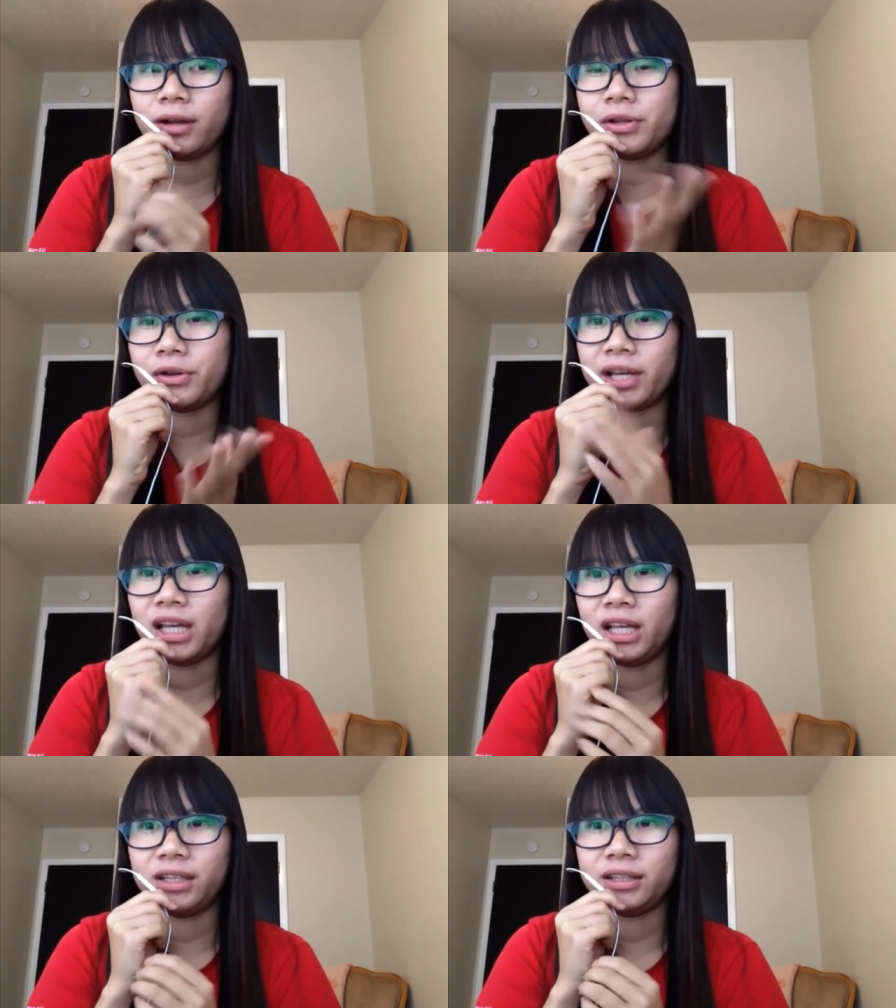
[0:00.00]
your
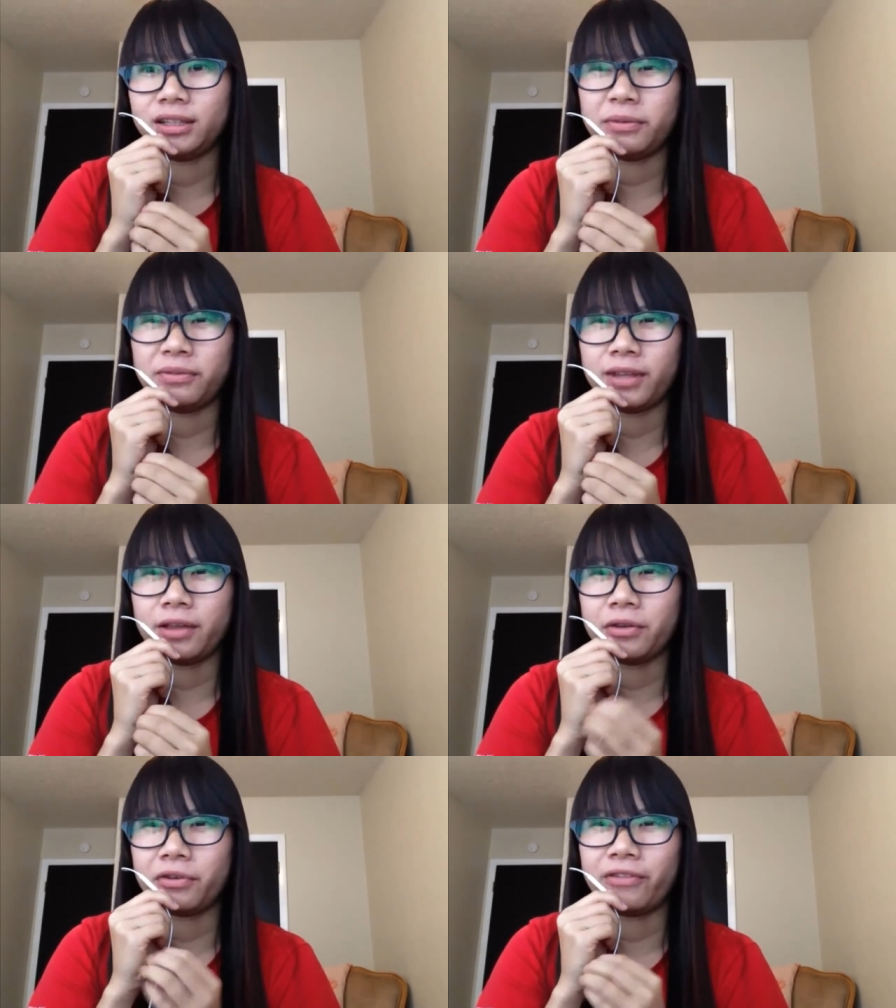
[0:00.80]
kids
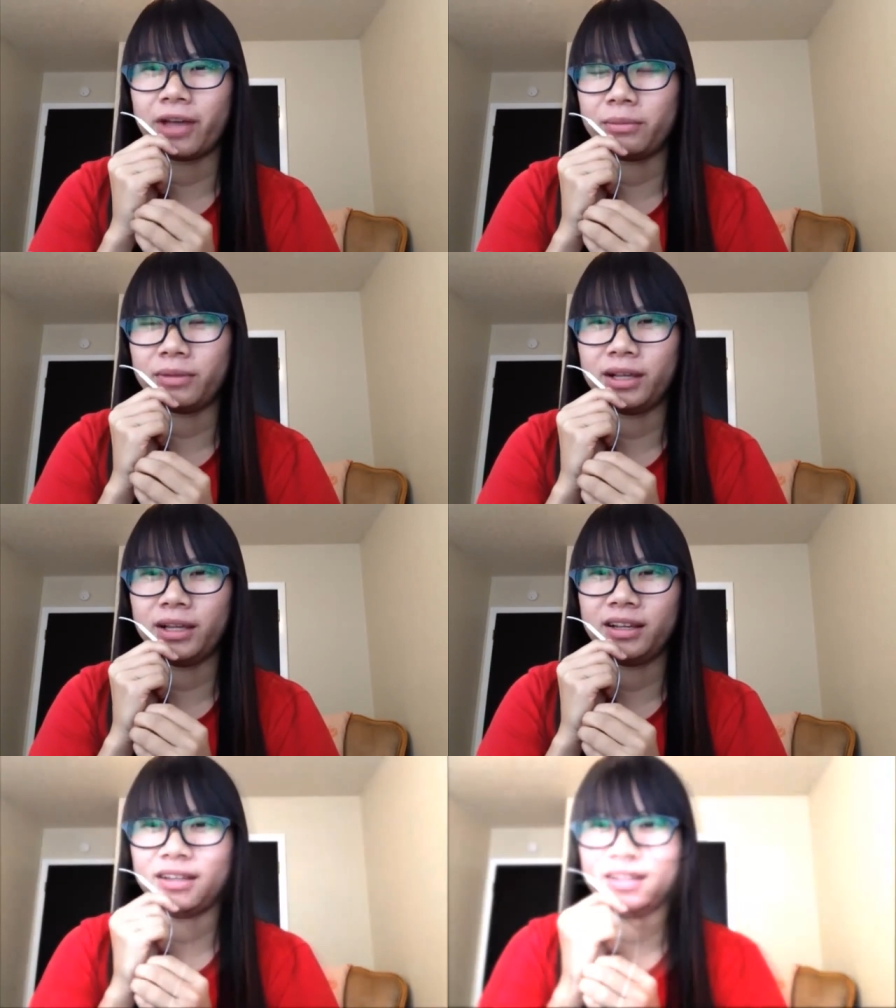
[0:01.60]
and your family.